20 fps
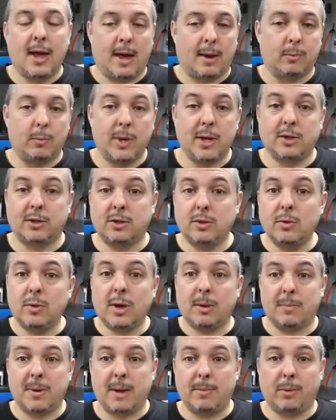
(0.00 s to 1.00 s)
And we do
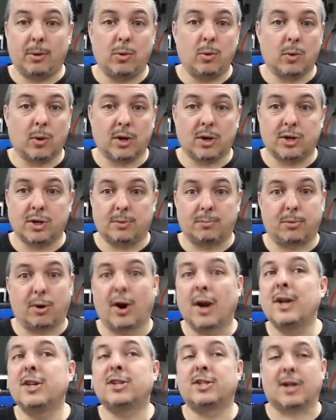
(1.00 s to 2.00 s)
get people who are
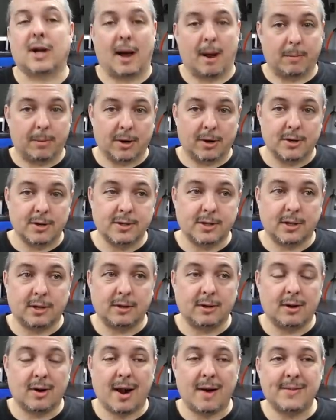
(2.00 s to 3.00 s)
price shoppers,
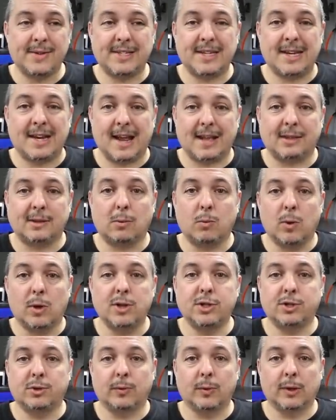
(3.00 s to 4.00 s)
and they're obviously not the
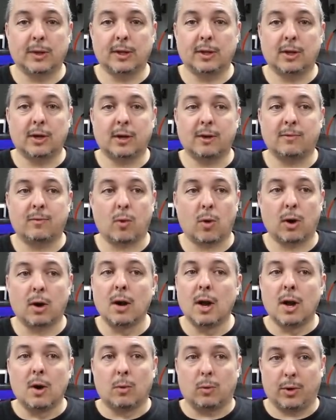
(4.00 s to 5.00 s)
ones you're really looking for,
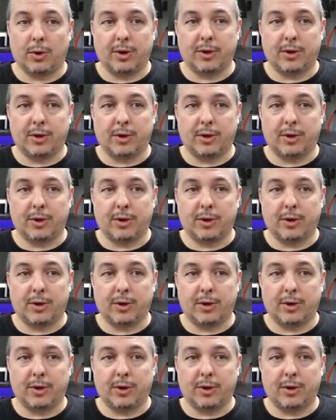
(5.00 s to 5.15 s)
where